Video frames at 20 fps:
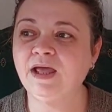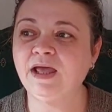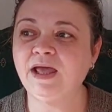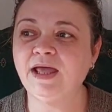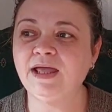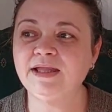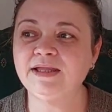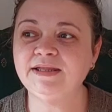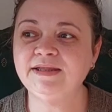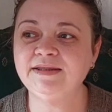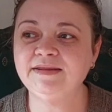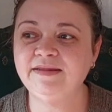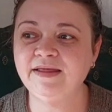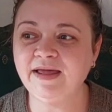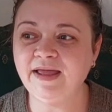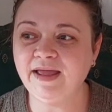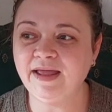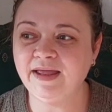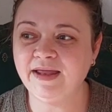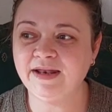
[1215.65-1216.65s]
And
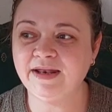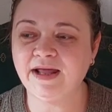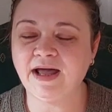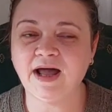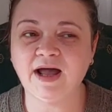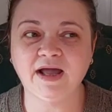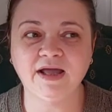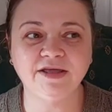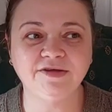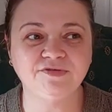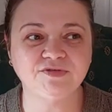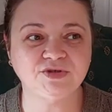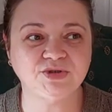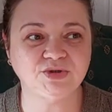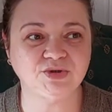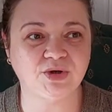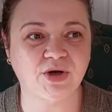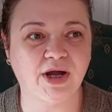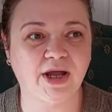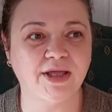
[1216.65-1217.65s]
then I
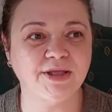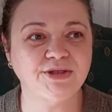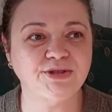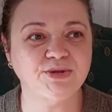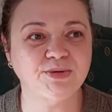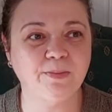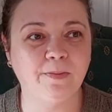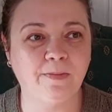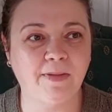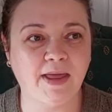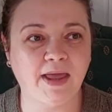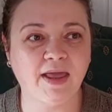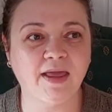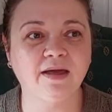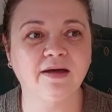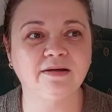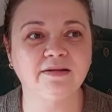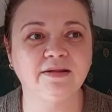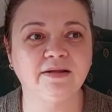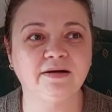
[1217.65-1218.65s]
tried to
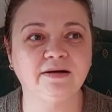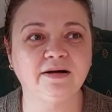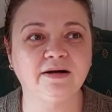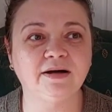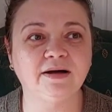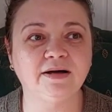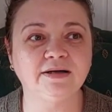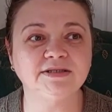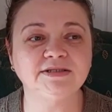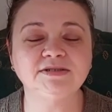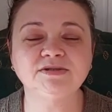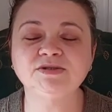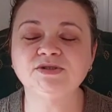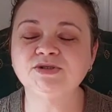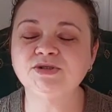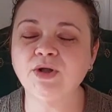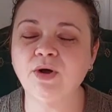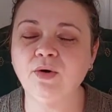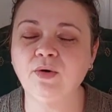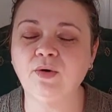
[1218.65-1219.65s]
make the
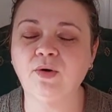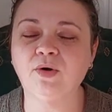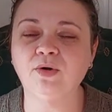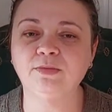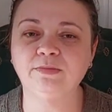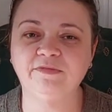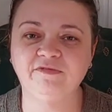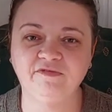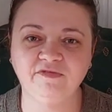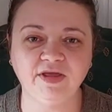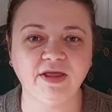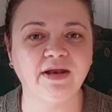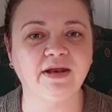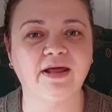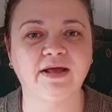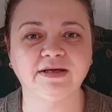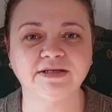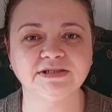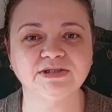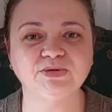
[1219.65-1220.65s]
Stockholm
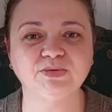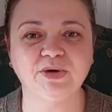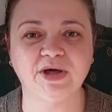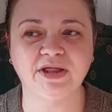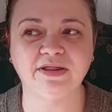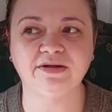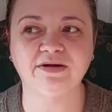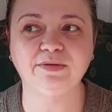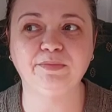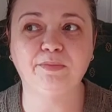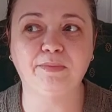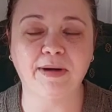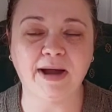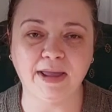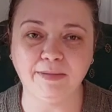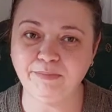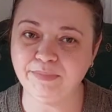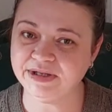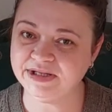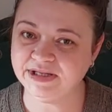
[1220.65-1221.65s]
V-neck sweater
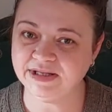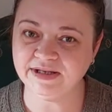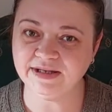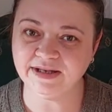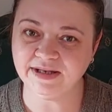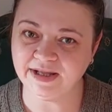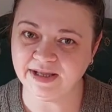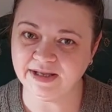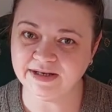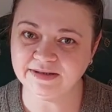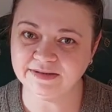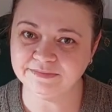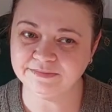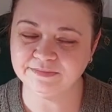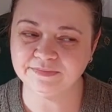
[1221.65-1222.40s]
by Petite Knit.